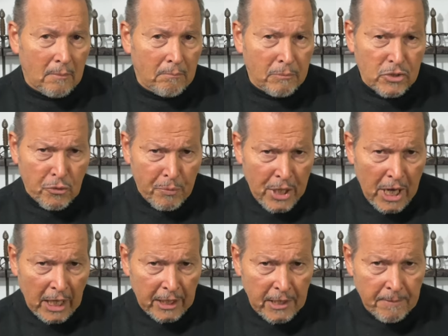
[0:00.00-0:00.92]
Mr.
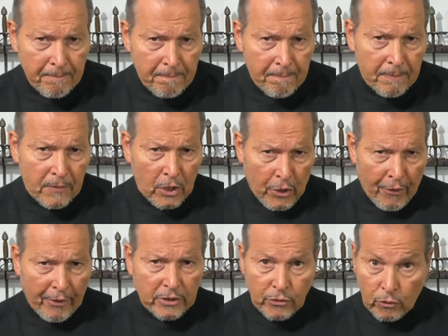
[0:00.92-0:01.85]
Miyagi, the
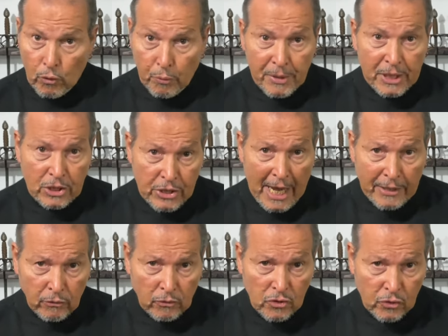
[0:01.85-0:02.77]
character who would be
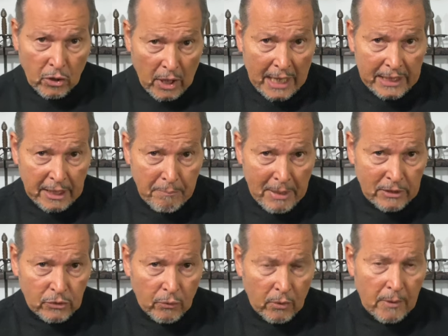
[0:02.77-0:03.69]
Daniel's karate
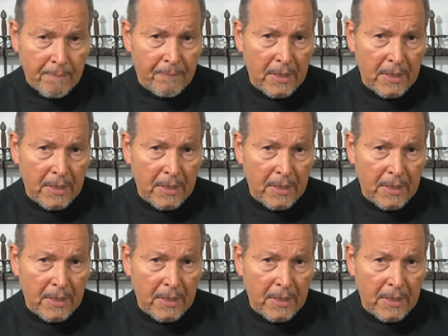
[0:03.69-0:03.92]
mentor,